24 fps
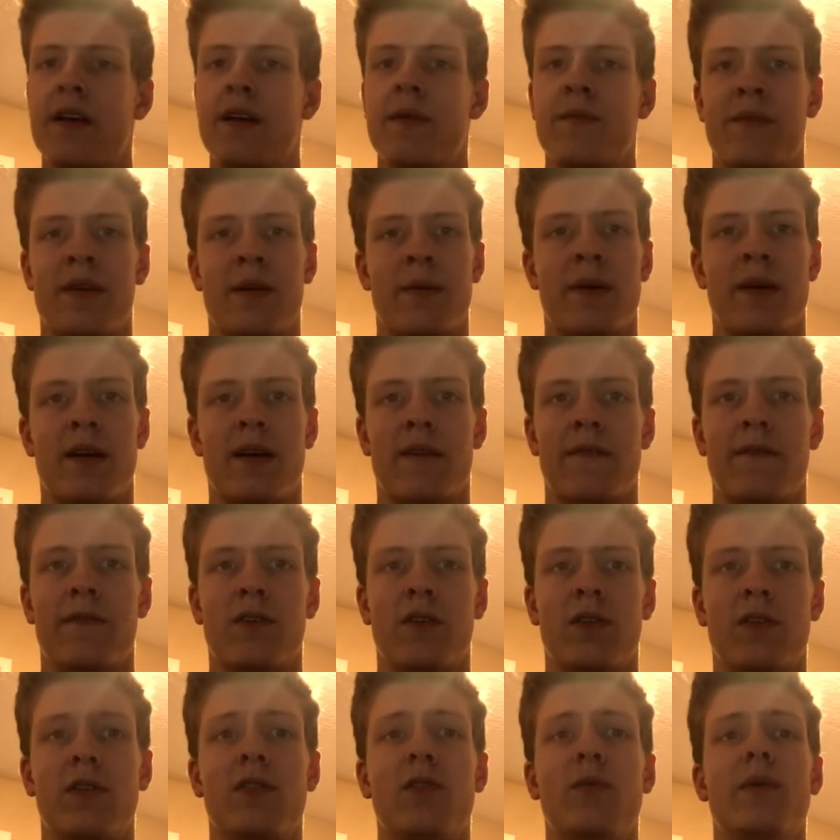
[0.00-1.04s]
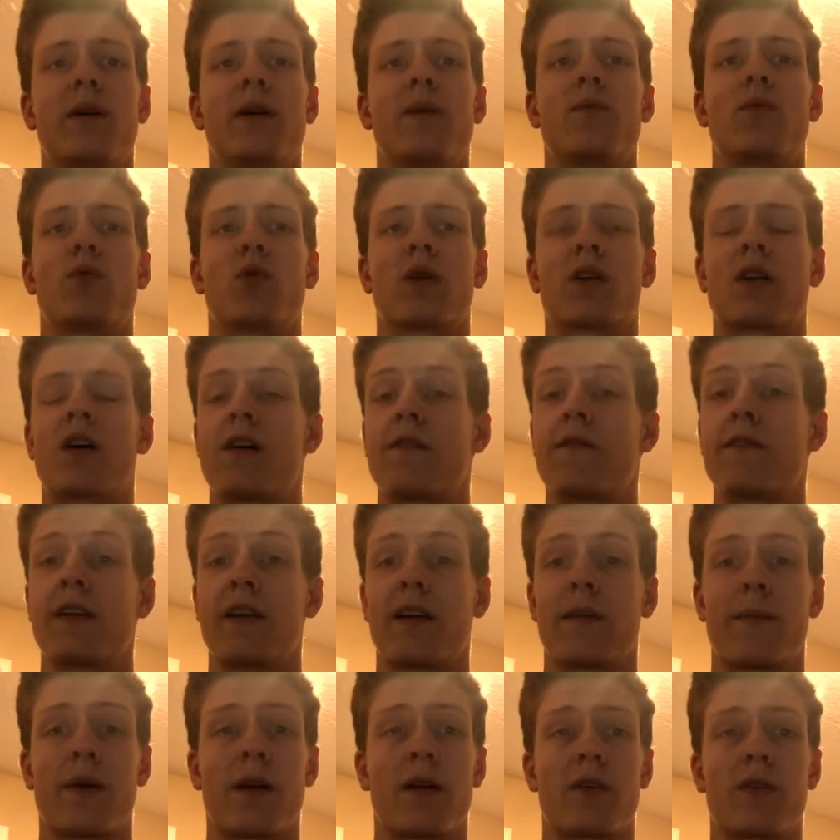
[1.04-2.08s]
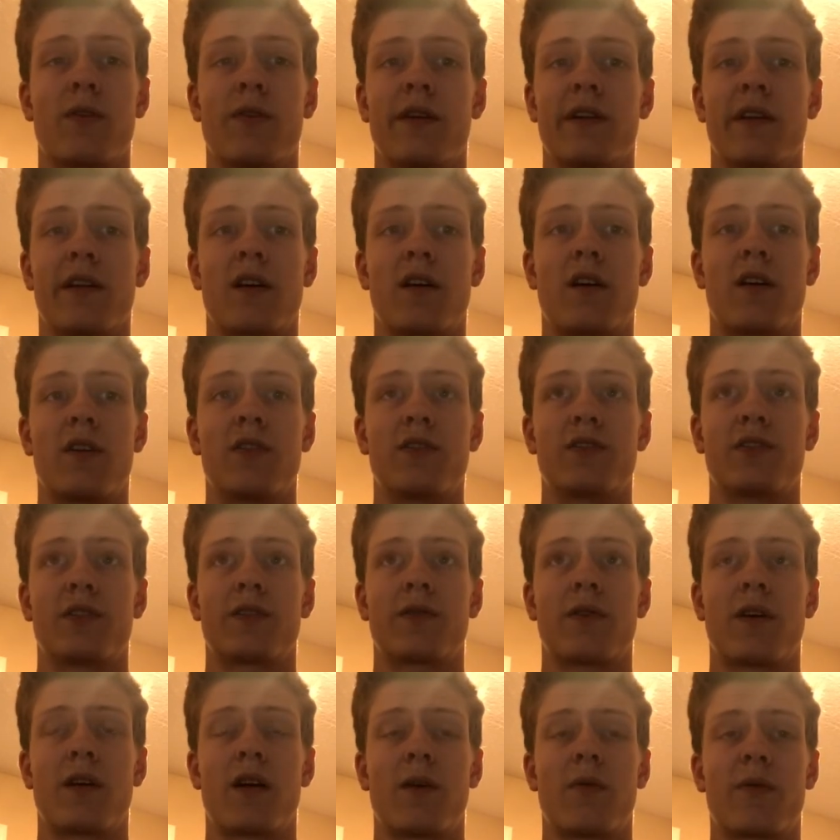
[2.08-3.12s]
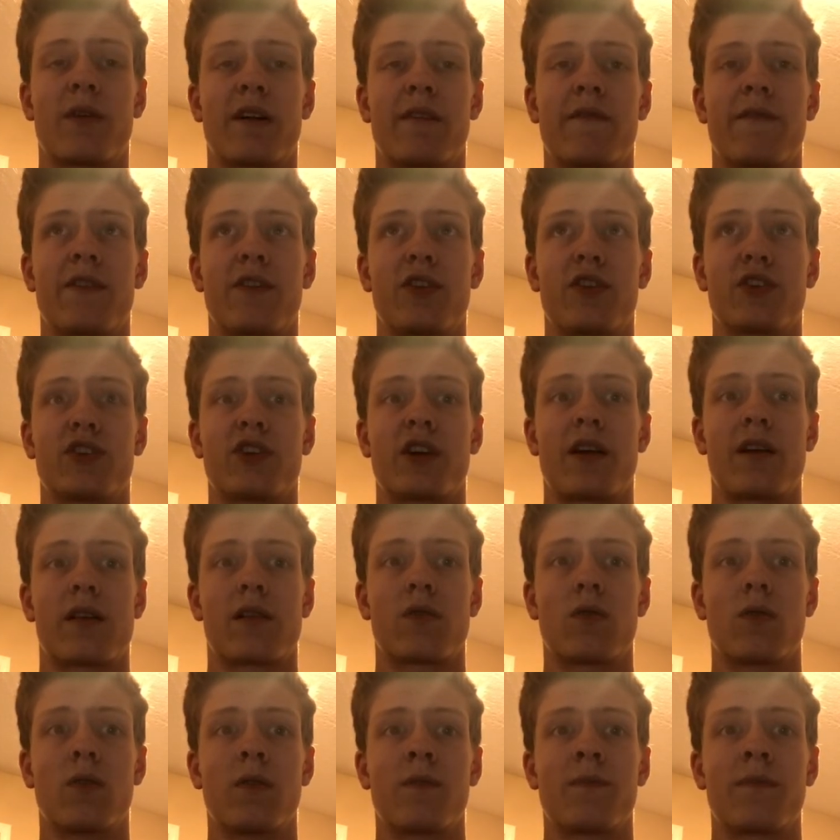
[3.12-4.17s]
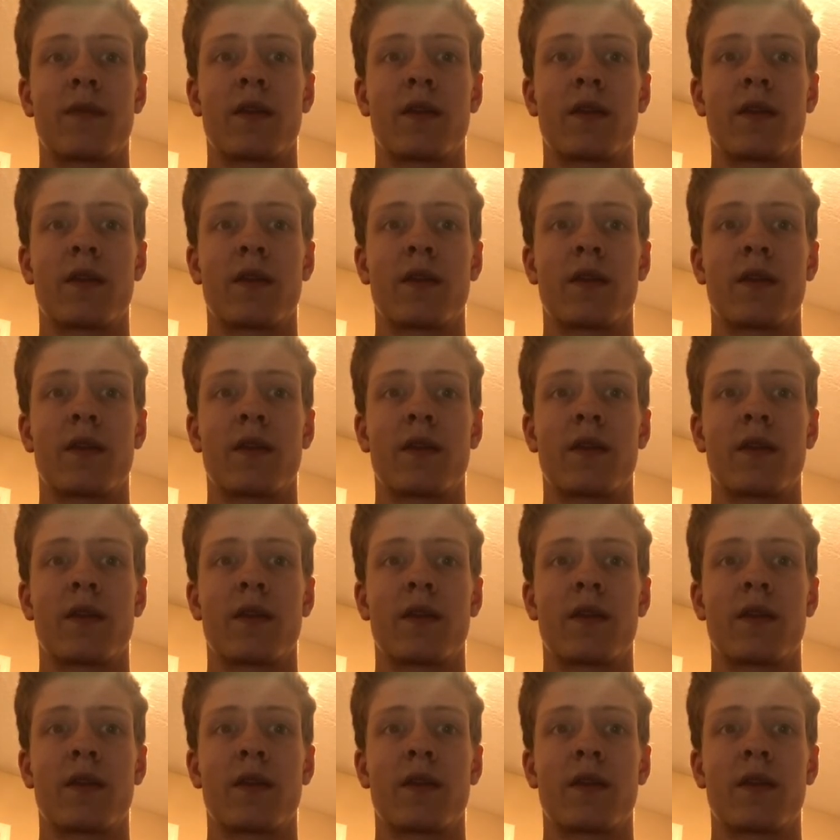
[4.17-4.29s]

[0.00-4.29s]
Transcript: maybe I feel a little bit more confident about going to college uh, when I finish high school.